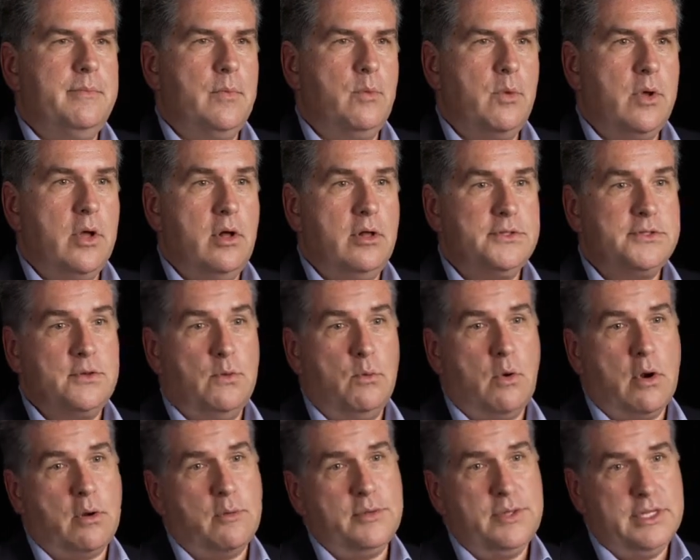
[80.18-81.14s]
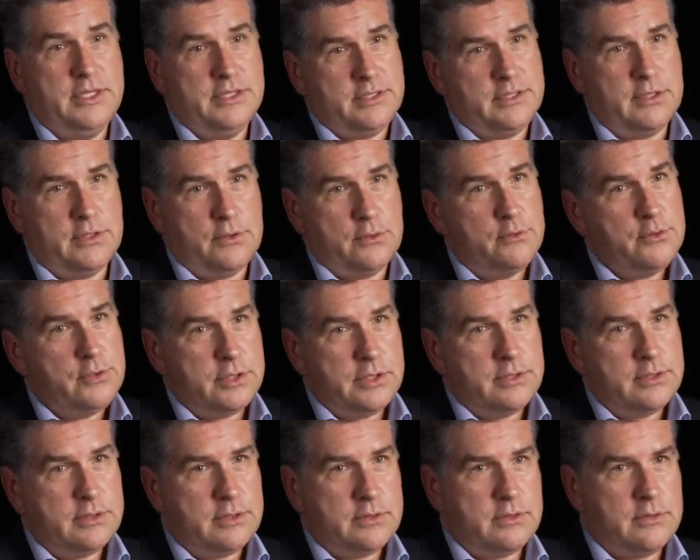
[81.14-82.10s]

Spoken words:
We also work with institutions,